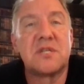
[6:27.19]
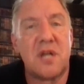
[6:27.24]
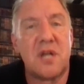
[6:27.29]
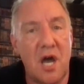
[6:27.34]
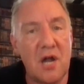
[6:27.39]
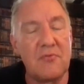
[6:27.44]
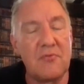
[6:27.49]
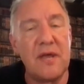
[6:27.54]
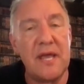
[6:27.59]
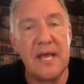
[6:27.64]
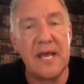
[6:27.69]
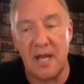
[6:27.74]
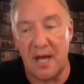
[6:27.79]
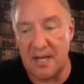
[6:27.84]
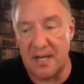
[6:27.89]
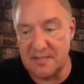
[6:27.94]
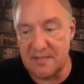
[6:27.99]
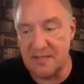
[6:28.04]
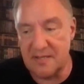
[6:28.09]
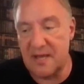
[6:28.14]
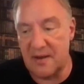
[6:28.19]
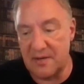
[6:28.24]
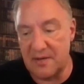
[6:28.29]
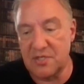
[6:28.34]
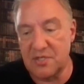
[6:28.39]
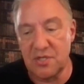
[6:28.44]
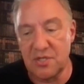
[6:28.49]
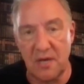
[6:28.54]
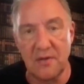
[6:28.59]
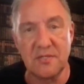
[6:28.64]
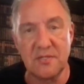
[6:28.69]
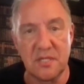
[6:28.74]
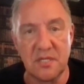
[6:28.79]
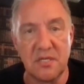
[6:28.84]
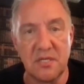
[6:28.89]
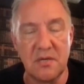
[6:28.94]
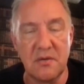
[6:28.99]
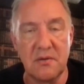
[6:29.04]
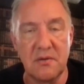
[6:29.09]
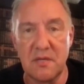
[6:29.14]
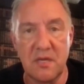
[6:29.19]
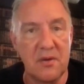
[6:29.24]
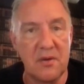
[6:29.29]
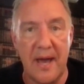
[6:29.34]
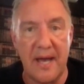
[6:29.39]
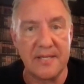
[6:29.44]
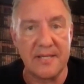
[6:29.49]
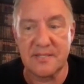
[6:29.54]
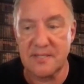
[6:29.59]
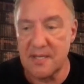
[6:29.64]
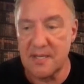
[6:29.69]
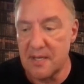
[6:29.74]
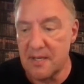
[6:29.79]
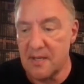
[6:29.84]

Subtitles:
And I realized that there are shows in the US